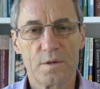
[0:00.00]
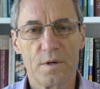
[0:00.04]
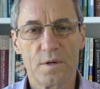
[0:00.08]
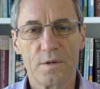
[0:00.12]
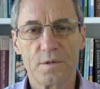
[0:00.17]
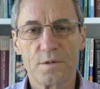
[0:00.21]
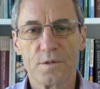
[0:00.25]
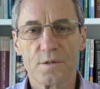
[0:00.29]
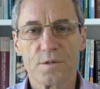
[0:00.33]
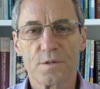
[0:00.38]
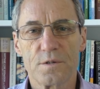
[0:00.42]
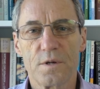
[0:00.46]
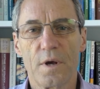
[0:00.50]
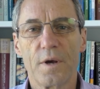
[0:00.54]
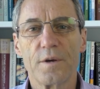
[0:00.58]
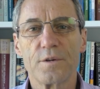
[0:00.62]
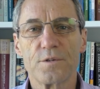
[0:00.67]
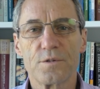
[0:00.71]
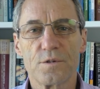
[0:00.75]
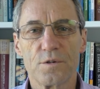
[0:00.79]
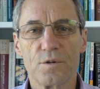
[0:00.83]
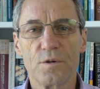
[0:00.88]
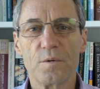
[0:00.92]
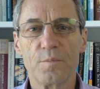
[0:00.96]
It just
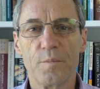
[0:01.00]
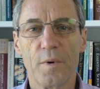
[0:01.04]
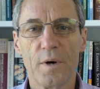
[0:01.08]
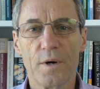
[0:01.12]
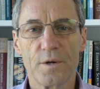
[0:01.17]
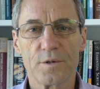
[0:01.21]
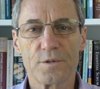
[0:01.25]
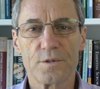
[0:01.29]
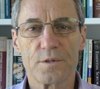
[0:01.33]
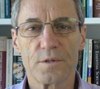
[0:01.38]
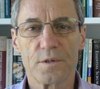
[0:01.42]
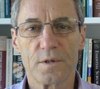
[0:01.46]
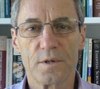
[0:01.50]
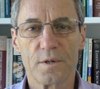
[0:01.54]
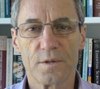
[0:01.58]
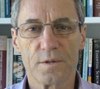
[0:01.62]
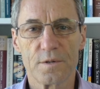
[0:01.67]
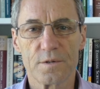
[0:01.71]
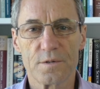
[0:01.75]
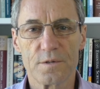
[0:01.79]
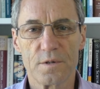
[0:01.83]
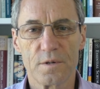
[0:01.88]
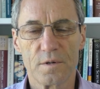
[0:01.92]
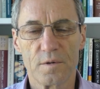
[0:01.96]
takes too much to get
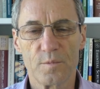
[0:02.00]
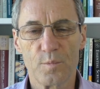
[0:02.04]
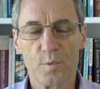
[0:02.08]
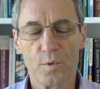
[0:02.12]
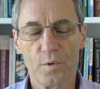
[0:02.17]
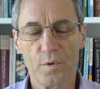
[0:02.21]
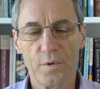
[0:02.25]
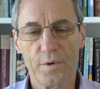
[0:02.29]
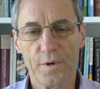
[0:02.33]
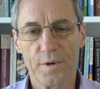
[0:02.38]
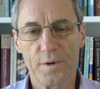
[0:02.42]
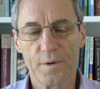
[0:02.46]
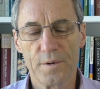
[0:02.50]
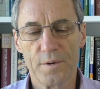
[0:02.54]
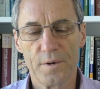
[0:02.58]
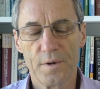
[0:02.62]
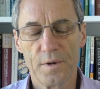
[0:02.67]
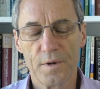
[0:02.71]
this thing deployed.